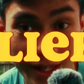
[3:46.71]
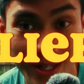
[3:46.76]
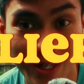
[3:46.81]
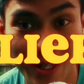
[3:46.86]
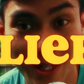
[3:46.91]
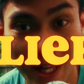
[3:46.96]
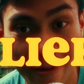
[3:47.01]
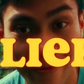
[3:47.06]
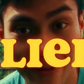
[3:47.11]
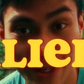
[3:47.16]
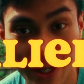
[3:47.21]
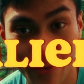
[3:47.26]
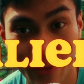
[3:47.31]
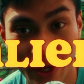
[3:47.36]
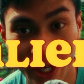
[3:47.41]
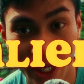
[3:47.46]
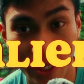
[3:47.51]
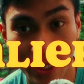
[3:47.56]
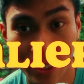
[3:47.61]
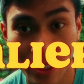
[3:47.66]
this lavalier
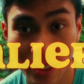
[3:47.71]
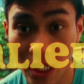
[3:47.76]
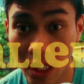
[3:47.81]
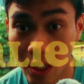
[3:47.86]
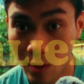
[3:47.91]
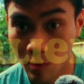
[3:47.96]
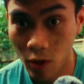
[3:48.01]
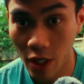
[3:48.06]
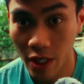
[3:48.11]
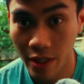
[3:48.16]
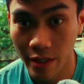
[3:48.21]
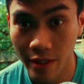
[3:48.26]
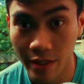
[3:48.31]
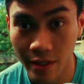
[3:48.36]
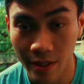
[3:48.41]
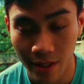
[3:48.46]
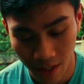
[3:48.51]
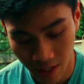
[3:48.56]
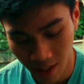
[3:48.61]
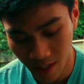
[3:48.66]
mic is
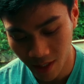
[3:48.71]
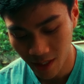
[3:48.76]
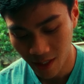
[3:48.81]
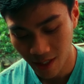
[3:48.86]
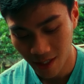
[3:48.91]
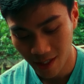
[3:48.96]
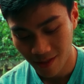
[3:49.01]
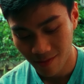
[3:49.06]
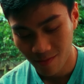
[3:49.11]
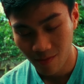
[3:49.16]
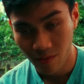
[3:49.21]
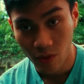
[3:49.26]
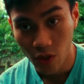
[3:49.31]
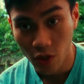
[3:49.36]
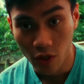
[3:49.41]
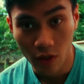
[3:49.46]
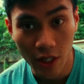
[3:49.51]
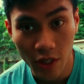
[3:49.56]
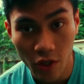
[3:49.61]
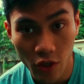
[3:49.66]
wireless,
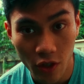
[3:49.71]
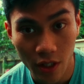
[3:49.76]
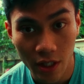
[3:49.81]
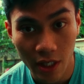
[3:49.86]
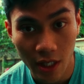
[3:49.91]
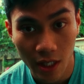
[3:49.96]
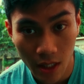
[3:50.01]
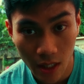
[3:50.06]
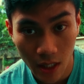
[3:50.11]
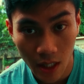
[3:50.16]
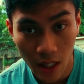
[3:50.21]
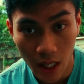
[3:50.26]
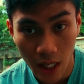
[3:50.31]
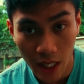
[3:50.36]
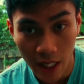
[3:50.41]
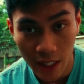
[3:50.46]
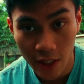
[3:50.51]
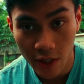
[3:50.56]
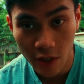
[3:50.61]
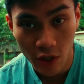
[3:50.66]
so literally
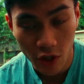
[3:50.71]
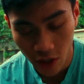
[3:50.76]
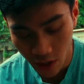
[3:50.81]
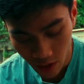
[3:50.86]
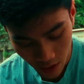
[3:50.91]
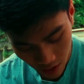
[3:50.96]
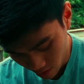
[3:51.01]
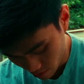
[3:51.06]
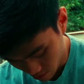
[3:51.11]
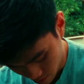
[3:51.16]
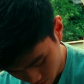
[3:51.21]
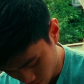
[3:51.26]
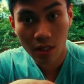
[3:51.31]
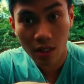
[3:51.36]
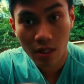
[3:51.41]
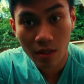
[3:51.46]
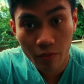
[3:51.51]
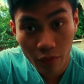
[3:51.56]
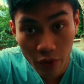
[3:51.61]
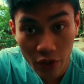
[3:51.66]
I can just
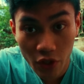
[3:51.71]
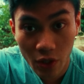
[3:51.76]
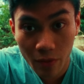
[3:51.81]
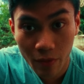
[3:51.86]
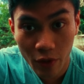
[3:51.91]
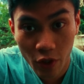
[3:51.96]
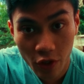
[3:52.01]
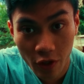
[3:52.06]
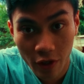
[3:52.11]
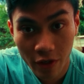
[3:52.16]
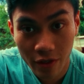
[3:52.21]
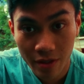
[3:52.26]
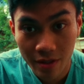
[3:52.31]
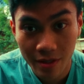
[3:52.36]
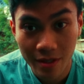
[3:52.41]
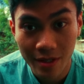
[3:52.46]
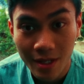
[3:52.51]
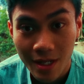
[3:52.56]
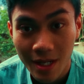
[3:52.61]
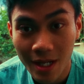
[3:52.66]
put this on my shirt
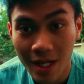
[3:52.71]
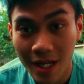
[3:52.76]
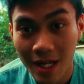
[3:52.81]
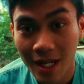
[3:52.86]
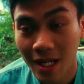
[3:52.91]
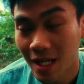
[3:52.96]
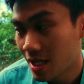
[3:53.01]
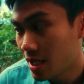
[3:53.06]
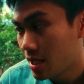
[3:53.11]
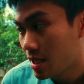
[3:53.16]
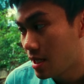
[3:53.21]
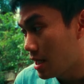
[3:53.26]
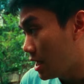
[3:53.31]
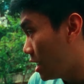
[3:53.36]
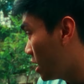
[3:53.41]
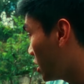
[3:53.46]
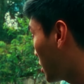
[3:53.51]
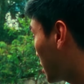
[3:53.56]
and